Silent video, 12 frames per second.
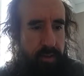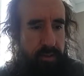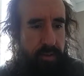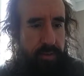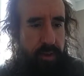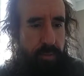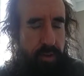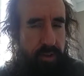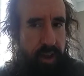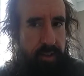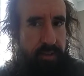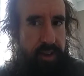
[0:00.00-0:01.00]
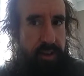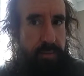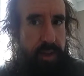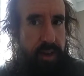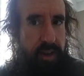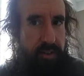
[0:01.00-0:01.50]
something which has
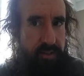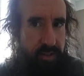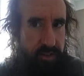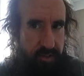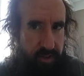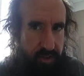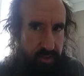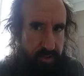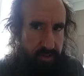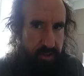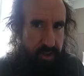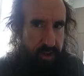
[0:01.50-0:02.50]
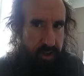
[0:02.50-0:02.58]
independent existence.